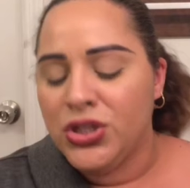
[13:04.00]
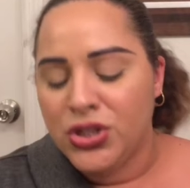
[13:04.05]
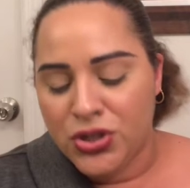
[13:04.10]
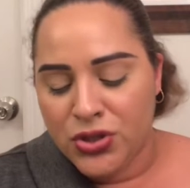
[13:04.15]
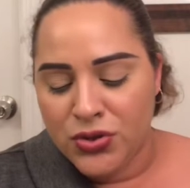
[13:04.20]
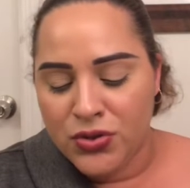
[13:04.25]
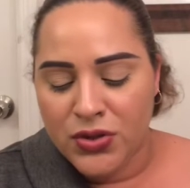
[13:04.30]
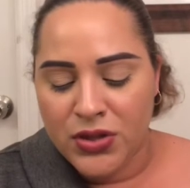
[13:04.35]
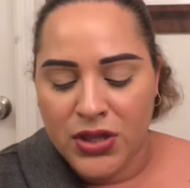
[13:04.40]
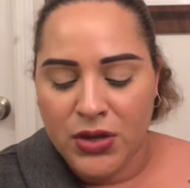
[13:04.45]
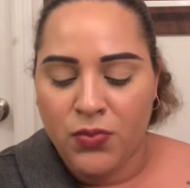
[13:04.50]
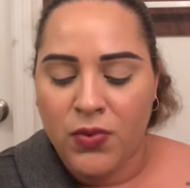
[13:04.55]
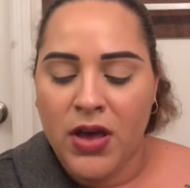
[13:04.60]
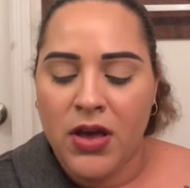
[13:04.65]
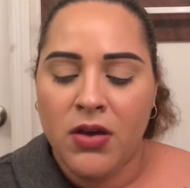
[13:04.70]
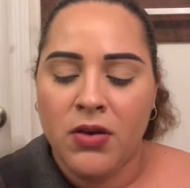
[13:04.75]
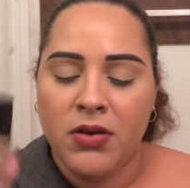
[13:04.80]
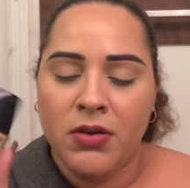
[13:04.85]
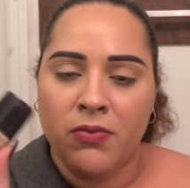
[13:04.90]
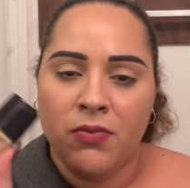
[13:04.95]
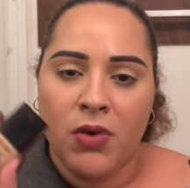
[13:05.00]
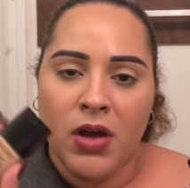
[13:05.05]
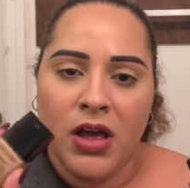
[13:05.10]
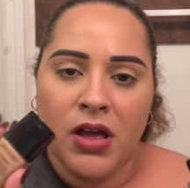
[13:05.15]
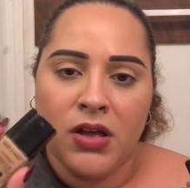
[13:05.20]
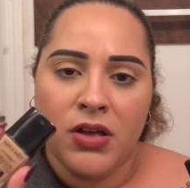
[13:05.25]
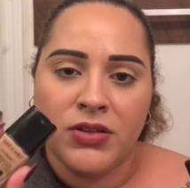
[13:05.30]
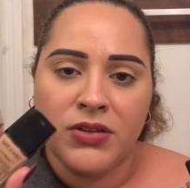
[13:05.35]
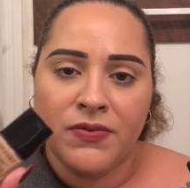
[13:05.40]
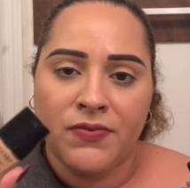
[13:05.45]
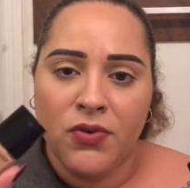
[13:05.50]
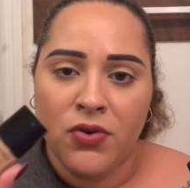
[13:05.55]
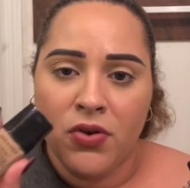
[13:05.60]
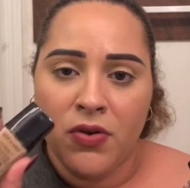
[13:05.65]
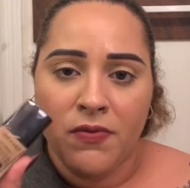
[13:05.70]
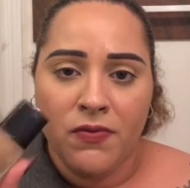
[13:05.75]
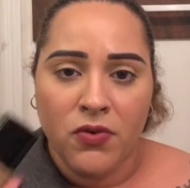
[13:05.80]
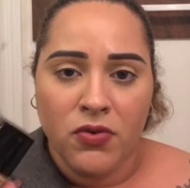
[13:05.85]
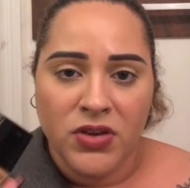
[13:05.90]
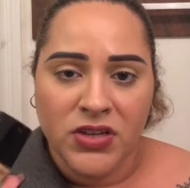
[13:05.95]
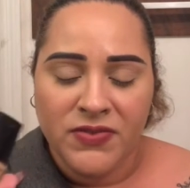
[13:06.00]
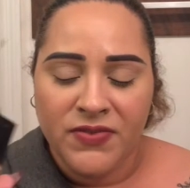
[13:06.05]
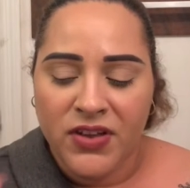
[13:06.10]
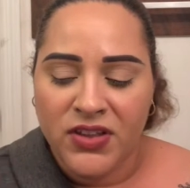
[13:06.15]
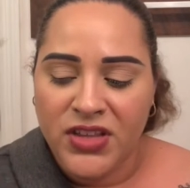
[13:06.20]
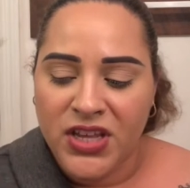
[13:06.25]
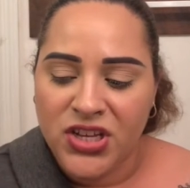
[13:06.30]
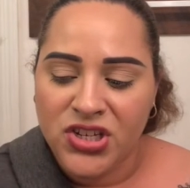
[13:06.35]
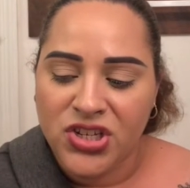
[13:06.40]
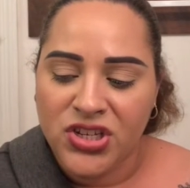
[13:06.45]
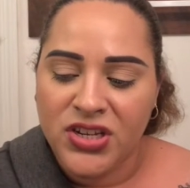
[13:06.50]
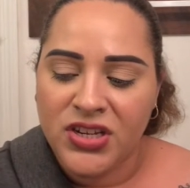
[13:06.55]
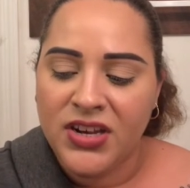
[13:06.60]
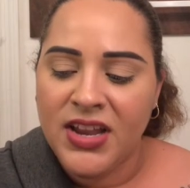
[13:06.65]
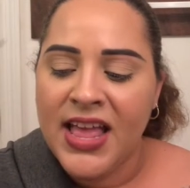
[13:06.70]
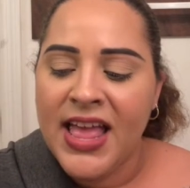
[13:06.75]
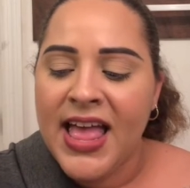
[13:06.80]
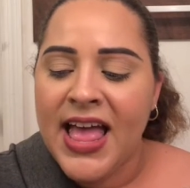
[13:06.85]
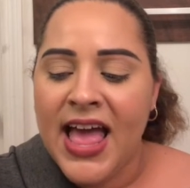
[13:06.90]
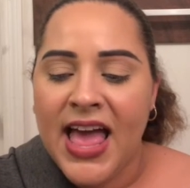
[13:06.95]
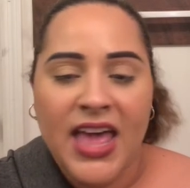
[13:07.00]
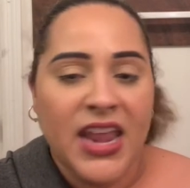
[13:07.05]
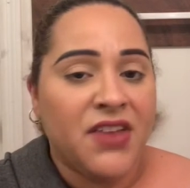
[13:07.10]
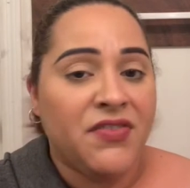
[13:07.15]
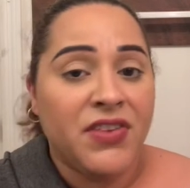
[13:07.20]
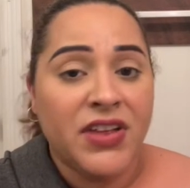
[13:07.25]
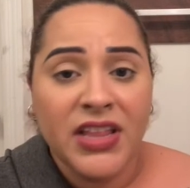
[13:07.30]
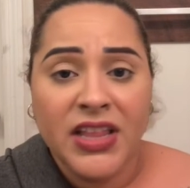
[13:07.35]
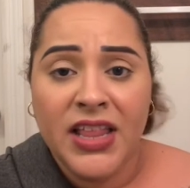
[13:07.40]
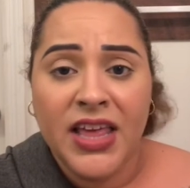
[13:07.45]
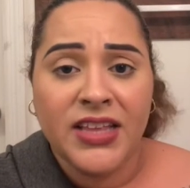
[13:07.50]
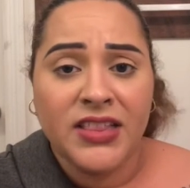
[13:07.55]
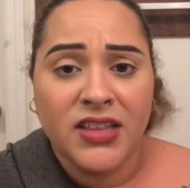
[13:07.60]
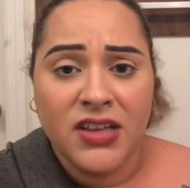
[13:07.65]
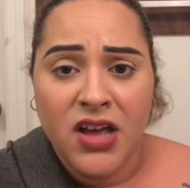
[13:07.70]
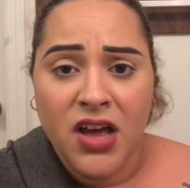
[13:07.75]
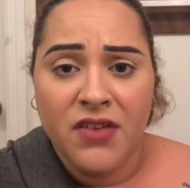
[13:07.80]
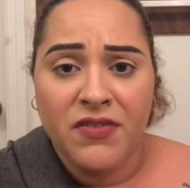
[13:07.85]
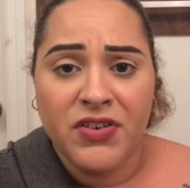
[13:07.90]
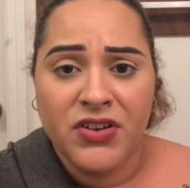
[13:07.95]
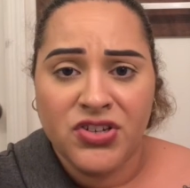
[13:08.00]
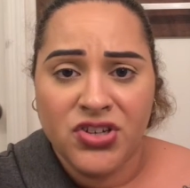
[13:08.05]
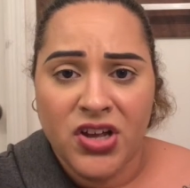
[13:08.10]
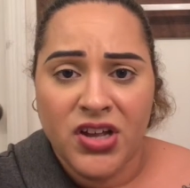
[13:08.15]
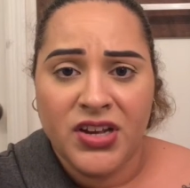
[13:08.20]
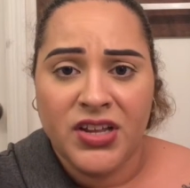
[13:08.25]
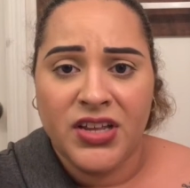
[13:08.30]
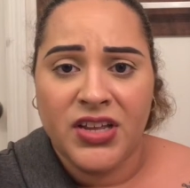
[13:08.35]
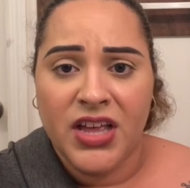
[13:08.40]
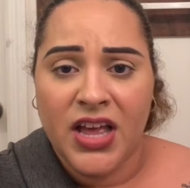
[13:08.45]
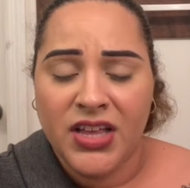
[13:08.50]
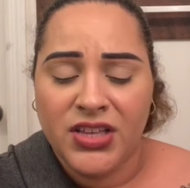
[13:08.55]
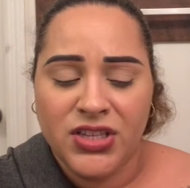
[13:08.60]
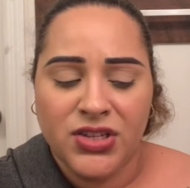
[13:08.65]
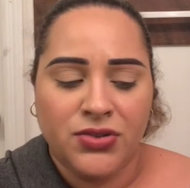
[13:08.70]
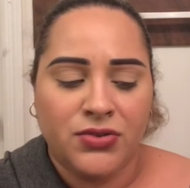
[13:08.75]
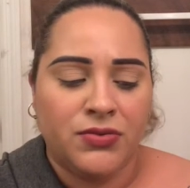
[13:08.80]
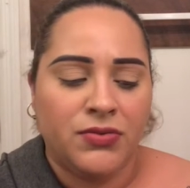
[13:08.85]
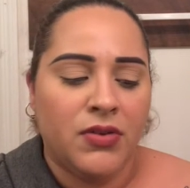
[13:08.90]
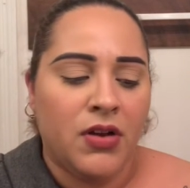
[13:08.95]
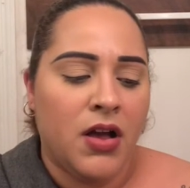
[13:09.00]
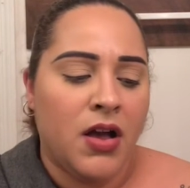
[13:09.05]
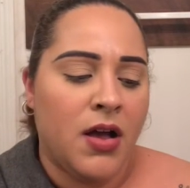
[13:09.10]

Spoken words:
to the Wet n Wild Photo Focus foundation, and I really like the coverage on it. I do.